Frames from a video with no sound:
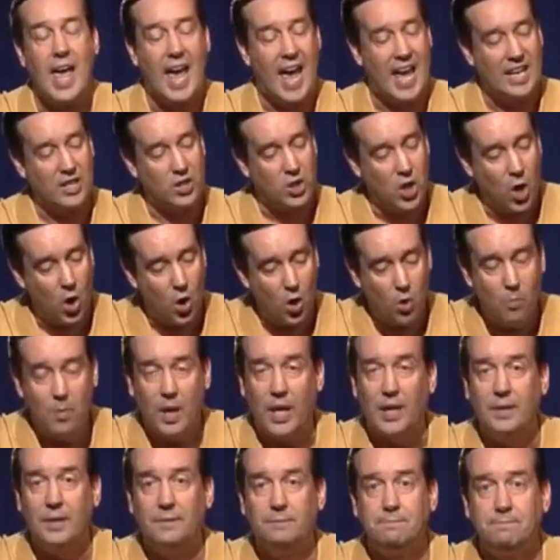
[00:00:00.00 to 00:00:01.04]
And
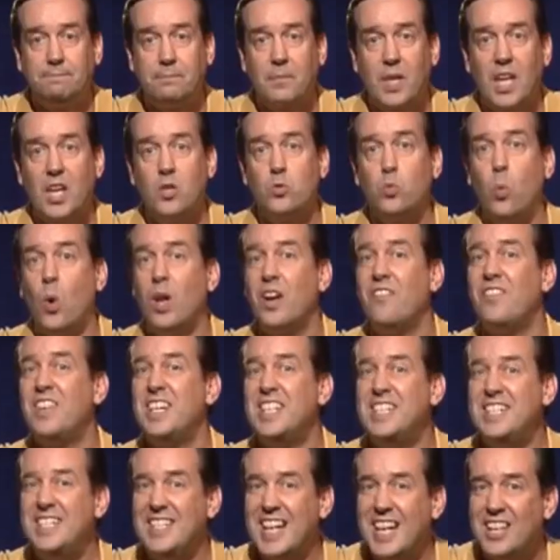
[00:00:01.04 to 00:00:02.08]
Coma is one of the
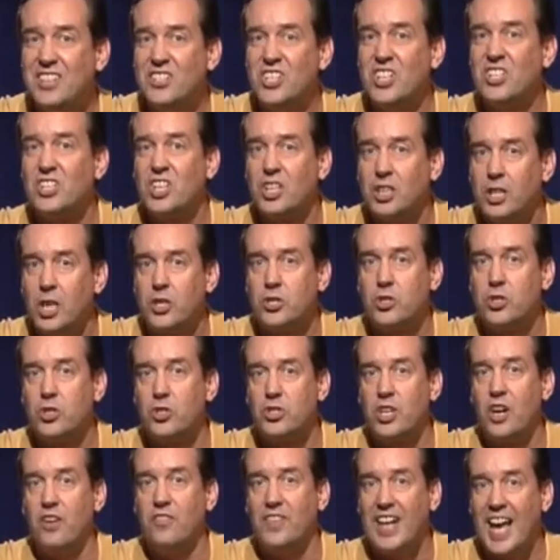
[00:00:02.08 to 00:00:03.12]
densest
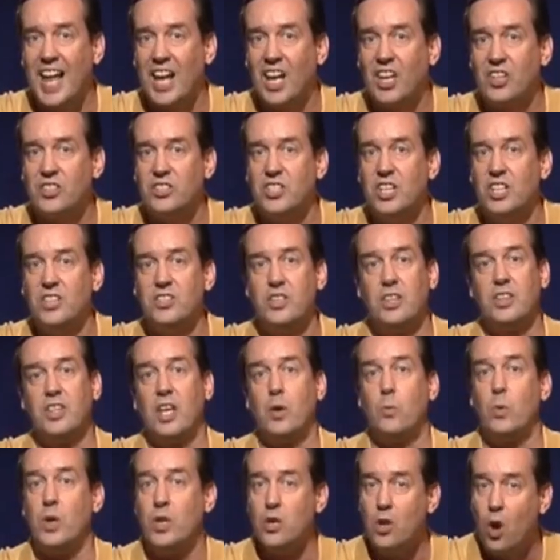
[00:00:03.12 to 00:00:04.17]
clusters of galaxies
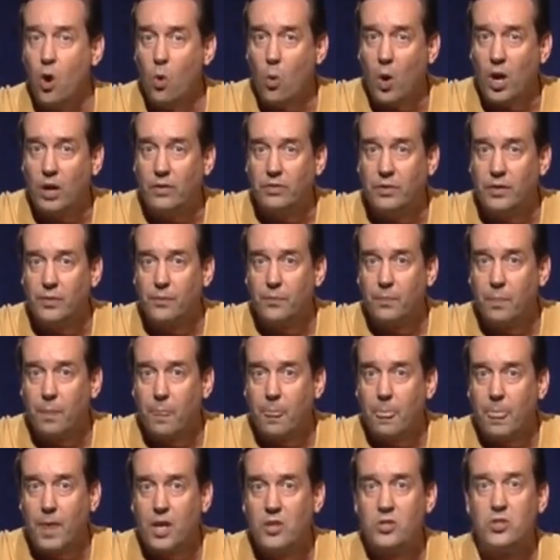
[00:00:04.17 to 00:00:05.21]
that we know of.
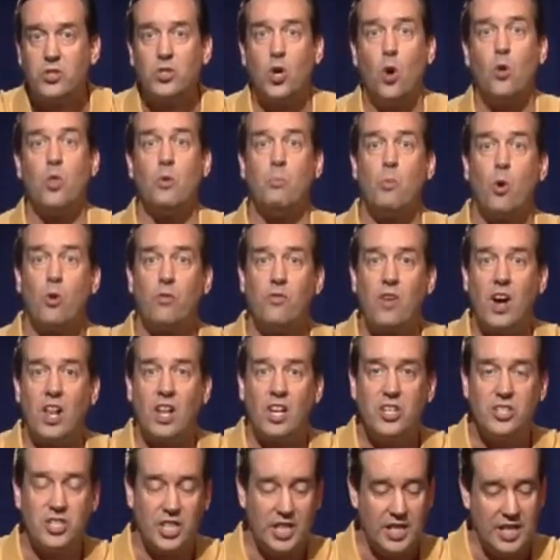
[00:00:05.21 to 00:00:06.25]
So the
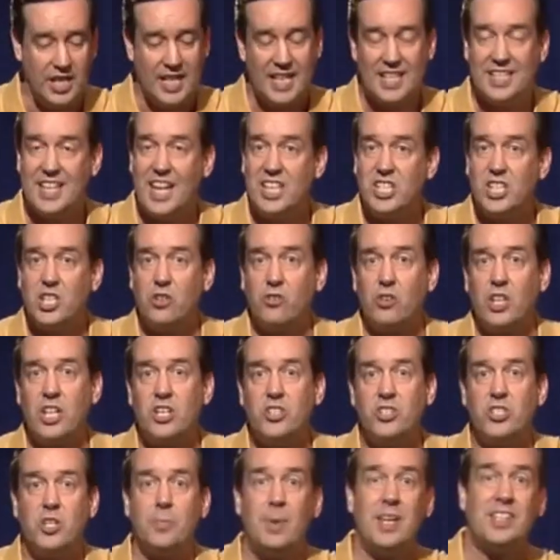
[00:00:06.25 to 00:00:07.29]
morphology-density
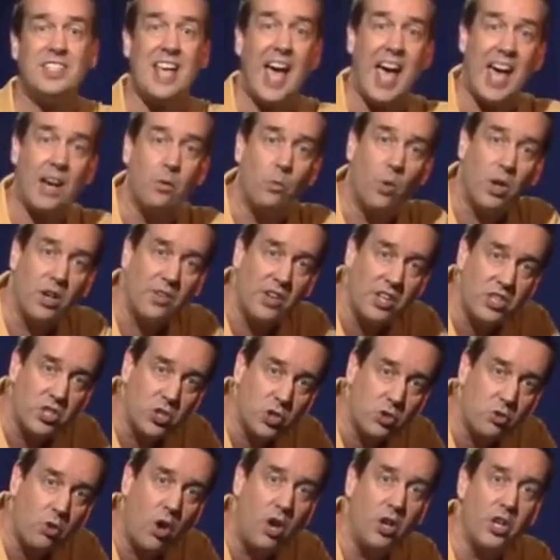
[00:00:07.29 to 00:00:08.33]
relationship is at one of its
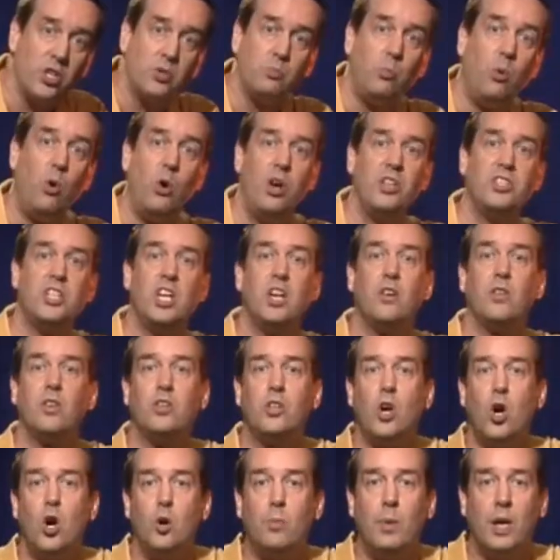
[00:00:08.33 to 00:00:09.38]
strongest points here in
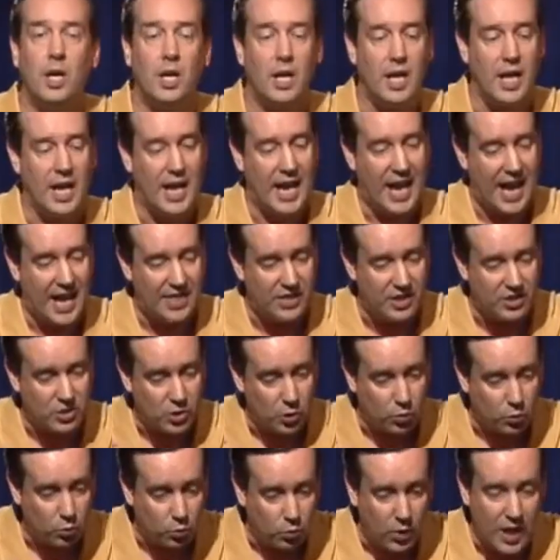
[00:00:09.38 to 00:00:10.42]
Coma, and it's a
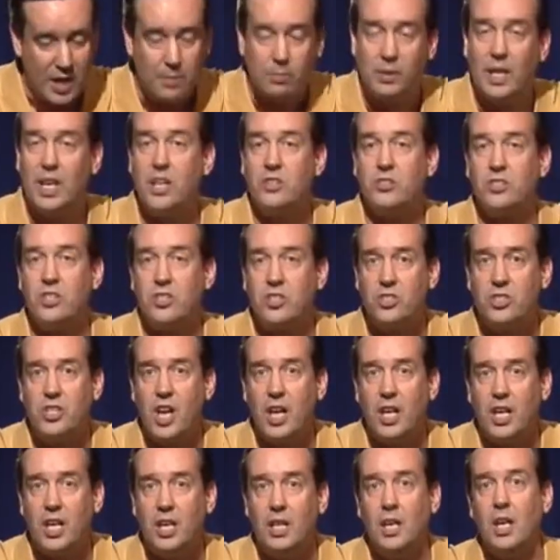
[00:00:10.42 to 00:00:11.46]
great place to
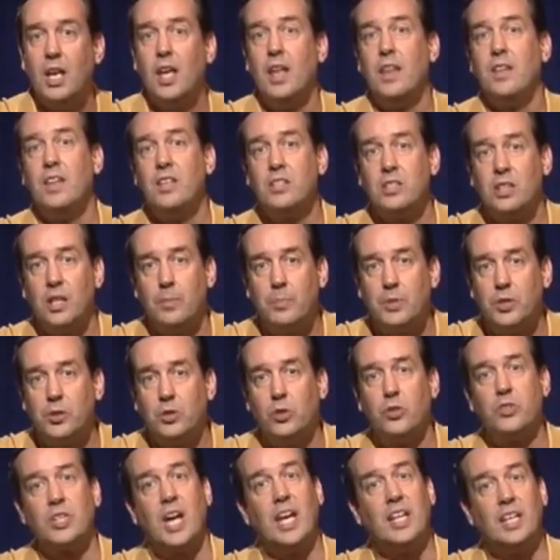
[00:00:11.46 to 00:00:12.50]
study these
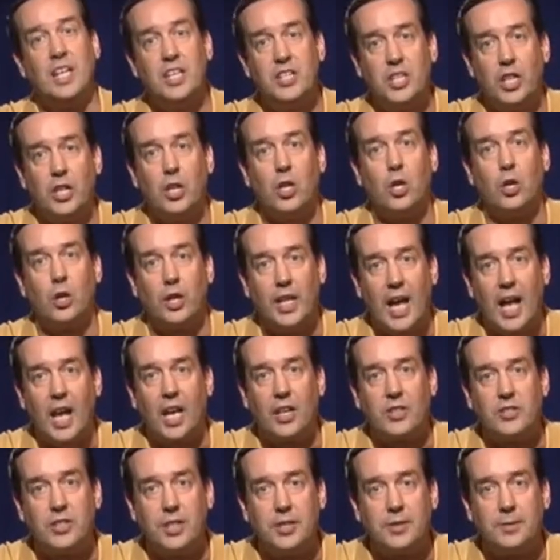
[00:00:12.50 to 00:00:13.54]
ellipticals and lenticular
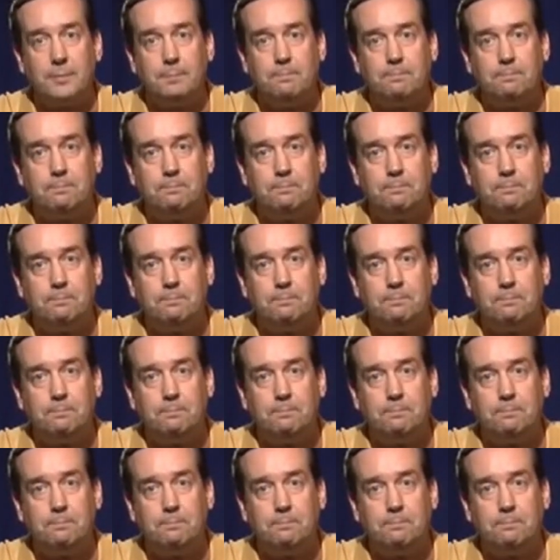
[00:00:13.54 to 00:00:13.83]
galaxies.